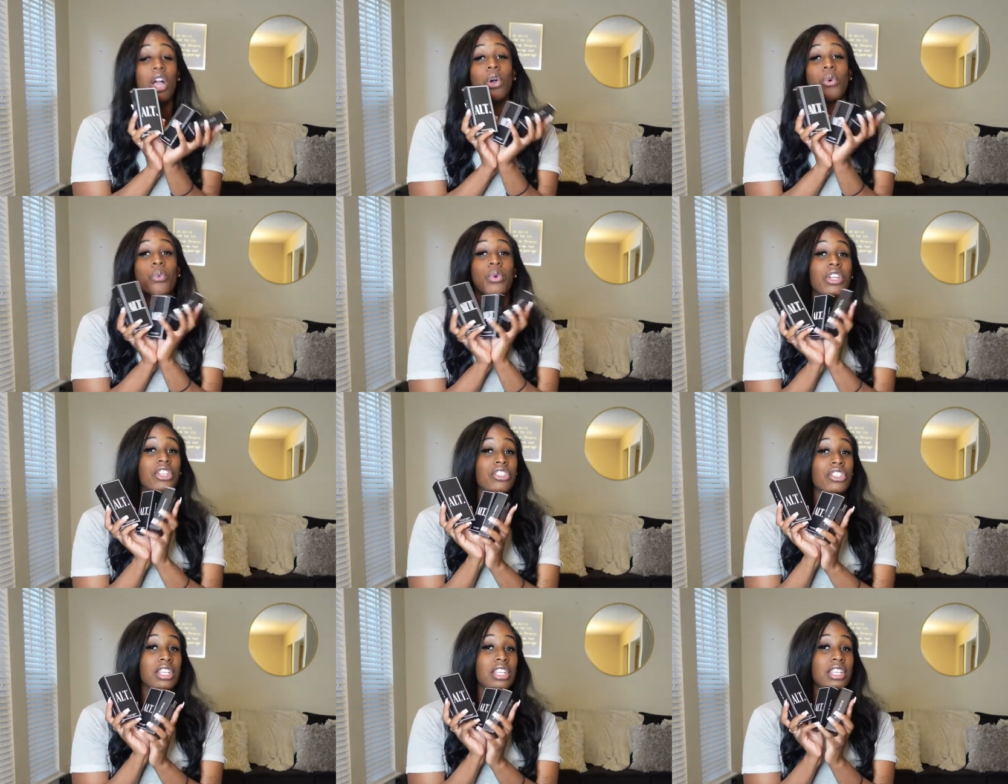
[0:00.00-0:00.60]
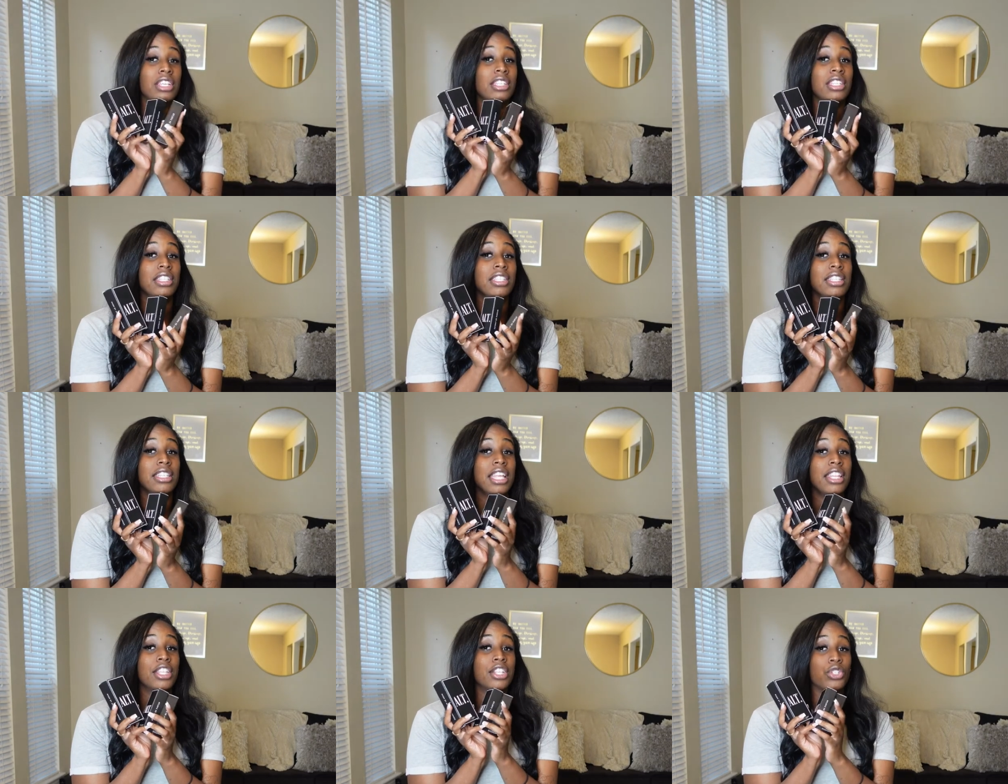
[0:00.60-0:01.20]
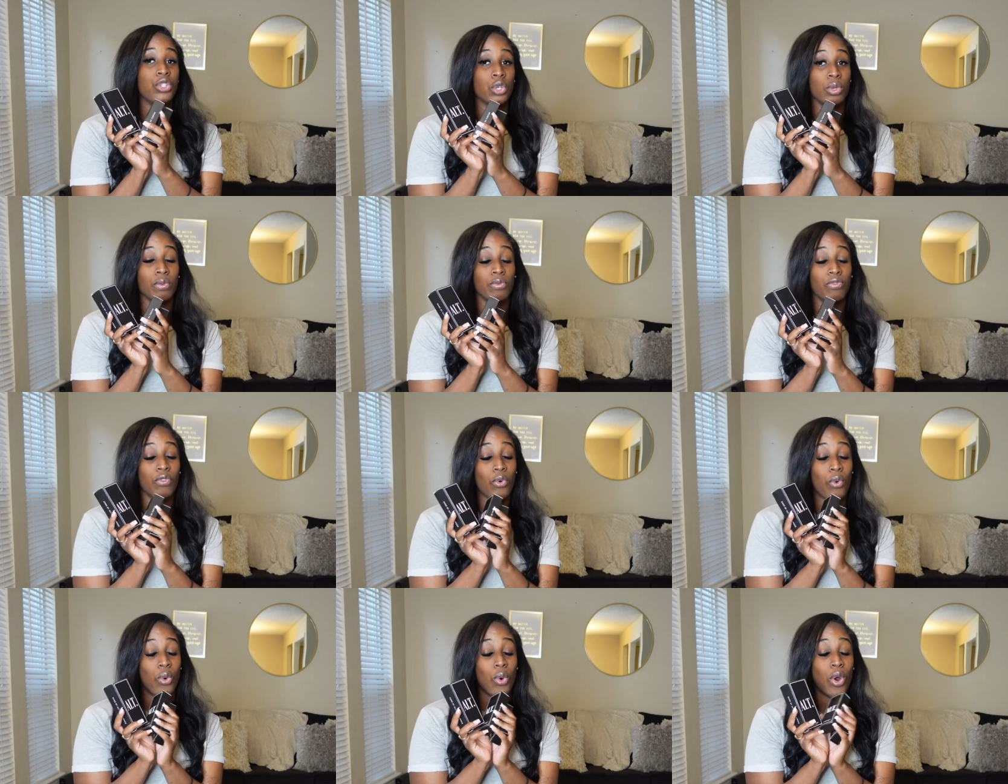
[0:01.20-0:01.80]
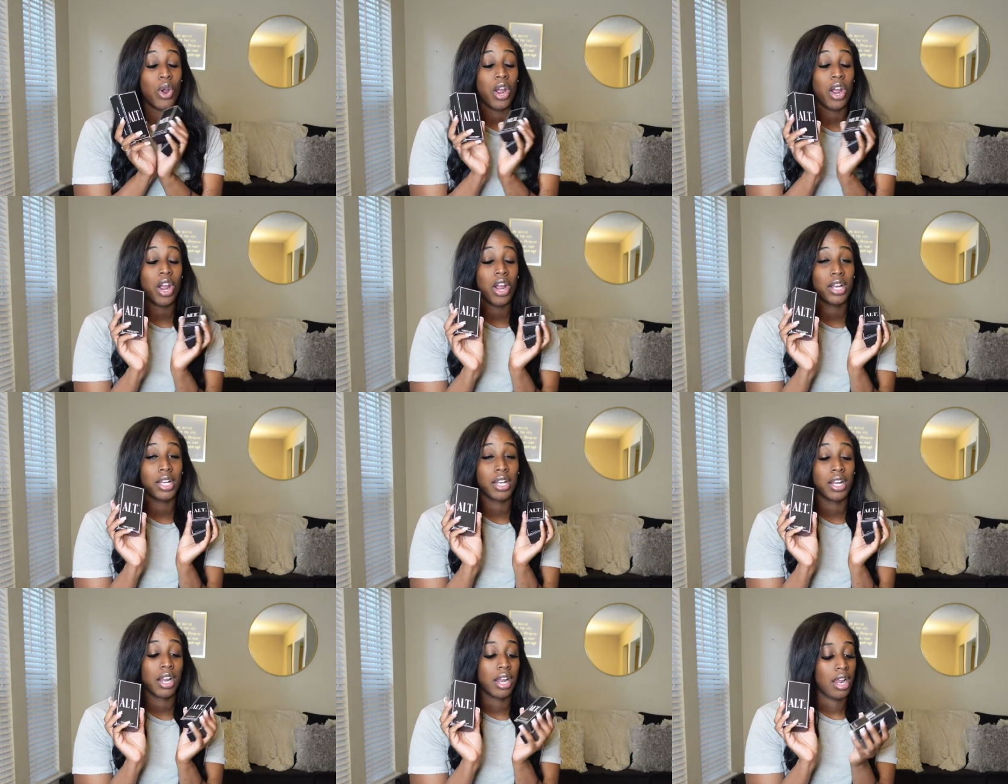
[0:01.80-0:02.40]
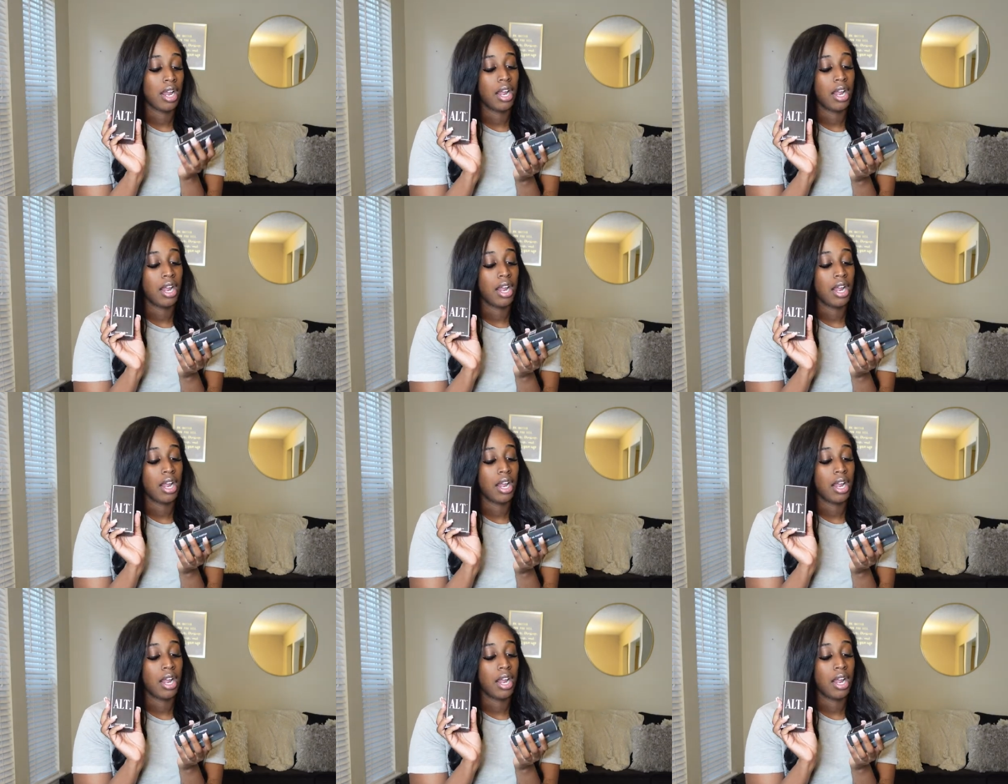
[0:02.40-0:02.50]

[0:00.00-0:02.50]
which is the dupe for